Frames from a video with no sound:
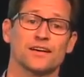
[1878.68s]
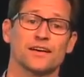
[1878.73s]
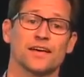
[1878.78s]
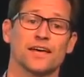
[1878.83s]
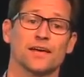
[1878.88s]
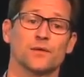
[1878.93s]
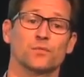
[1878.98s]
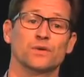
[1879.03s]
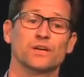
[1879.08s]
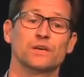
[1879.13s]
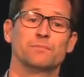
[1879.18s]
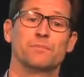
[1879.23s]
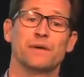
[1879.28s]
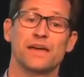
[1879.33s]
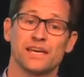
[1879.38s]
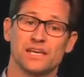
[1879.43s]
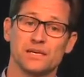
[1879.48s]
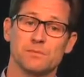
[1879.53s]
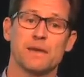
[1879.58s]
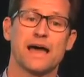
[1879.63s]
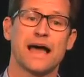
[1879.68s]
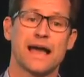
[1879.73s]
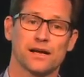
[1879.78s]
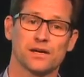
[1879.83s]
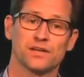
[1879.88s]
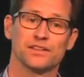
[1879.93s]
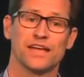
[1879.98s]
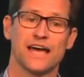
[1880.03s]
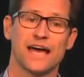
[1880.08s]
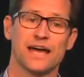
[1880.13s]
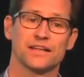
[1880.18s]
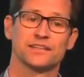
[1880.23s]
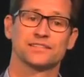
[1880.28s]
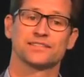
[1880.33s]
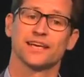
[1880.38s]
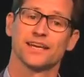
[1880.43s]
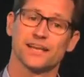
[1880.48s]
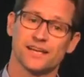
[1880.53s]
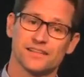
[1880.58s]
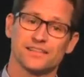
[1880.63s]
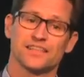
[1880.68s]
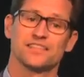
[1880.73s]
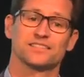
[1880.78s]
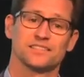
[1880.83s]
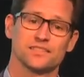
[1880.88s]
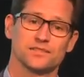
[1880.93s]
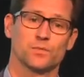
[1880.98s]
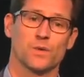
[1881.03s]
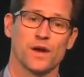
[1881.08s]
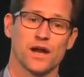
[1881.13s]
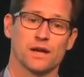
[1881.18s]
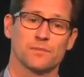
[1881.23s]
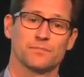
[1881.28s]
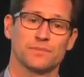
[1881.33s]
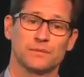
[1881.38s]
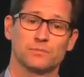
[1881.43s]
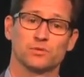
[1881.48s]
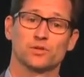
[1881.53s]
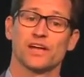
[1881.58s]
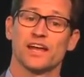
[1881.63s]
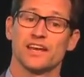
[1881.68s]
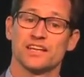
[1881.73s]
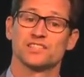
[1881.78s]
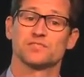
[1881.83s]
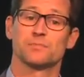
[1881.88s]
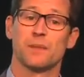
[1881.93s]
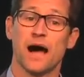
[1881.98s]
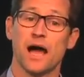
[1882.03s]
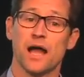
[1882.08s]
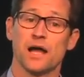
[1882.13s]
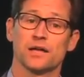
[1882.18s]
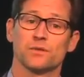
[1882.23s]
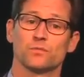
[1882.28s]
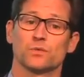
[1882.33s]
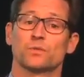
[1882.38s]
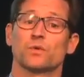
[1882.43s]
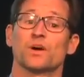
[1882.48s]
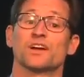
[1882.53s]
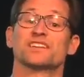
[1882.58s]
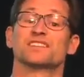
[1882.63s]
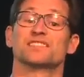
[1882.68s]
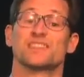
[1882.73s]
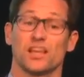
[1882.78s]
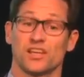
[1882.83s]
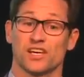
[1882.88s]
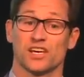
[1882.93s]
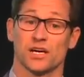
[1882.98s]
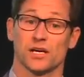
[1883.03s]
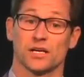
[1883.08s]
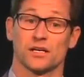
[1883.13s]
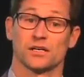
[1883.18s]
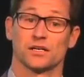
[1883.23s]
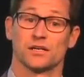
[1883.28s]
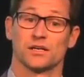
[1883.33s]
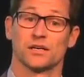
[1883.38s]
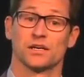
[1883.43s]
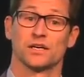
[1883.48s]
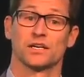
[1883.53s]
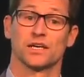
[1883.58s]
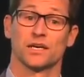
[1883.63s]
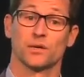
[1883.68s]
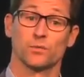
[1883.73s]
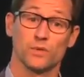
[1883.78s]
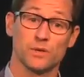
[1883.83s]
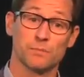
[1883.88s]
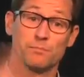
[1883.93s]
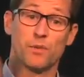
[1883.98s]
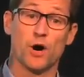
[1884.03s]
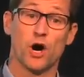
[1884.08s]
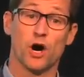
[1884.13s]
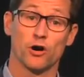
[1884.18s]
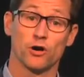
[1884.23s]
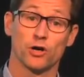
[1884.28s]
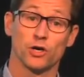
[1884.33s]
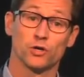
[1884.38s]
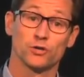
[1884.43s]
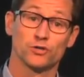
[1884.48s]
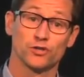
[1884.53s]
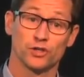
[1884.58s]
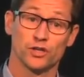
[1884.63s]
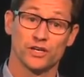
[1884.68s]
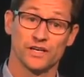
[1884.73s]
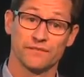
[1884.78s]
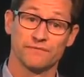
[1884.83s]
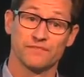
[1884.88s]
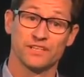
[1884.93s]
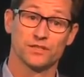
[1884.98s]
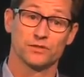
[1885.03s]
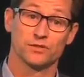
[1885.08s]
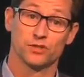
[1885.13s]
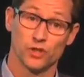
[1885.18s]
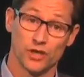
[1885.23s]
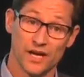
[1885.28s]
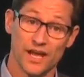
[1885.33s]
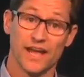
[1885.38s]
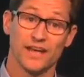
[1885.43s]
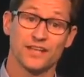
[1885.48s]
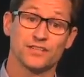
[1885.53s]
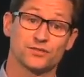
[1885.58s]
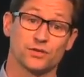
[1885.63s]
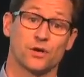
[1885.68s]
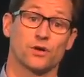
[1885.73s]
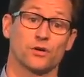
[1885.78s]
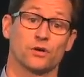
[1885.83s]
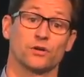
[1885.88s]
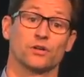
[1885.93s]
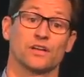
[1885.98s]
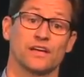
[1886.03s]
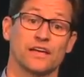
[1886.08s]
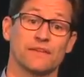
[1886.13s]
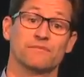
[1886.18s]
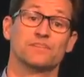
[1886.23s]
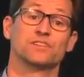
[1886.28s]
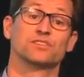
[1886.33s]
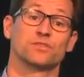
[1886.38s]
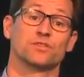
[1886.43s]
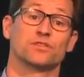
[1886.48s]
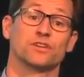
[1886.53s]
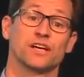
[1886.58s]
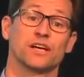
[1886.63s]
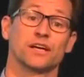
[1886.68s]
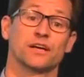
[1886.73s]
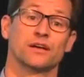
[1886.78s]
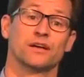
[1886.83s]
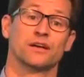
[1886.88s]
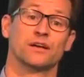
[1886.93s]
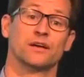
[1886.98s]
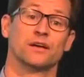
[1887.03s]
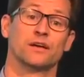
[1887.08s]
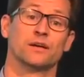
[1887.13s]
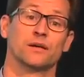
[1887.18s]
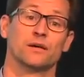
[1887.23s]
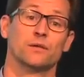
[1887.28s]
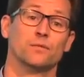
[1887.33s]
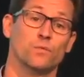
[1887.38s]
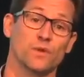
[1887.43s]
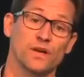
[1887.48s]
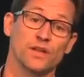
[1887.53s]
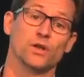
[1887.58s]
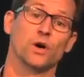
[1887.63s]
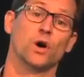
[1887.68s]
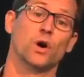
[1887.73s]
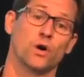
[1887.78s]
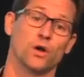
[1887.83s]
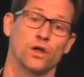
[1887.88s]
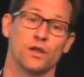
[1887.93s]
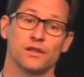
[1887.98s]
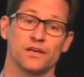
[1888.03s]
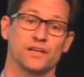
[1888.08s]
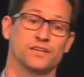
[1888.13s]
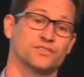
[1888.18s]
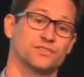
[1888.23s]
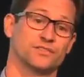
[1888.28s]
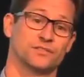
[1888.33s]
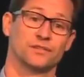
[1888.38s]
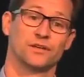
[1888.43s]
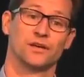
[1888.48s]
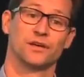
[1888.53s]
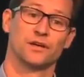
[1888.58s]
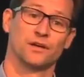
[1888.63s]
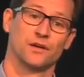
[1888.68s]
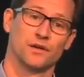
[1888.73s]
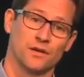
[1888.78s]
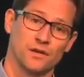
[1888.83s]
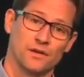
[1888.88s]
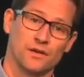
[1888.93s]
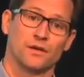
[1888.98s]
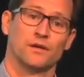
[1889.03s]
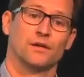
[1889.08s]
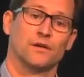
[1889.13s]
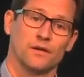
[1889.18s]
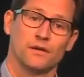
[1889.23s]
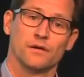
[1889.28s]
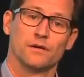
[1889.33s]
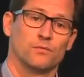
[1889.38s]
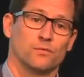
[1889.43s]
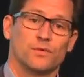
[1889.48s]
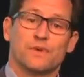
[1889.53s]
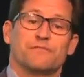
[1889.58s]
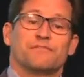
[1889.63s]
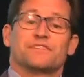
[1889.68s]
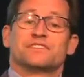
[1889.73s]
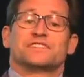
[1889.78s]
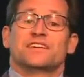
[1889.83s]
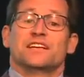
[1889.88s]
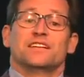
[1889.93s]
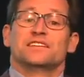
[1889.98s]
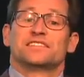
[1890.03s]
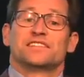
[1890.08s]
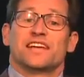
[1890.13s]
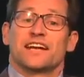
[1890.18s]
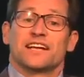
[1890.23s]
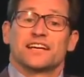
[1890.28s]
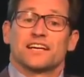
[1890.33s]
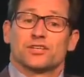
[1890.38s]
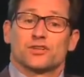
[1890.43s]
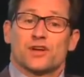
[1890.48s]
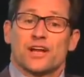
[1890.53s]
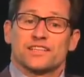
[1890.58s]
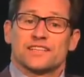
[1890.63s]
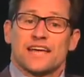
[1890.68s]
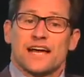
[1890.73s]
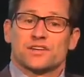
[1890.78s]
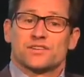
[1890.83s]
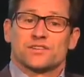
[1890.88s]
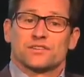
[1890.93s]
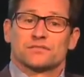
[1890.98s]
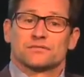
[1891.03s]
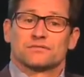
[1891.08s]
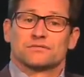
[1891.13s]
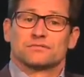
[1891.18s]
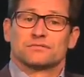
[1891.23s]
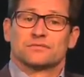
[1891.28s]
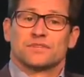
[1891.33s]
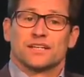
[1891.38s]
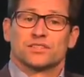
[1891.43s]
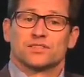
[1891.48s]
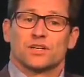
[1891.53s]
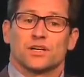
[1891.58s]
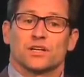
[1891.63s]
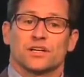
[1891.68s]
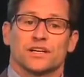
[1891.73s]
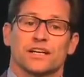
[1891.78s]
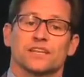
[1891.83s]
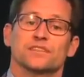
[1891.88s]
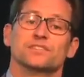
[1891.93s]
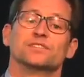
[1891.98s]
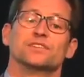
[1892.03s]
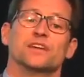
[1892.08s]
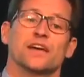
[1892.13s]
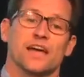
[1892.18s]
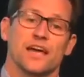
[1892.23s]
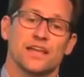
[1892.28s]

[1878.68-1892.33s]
And we piggyback on that and say, okay, this is where people get inspired. We want to sell here. Can we borrow your editorial inventory? With all of this, we are facilitating a transaction. That's all it is.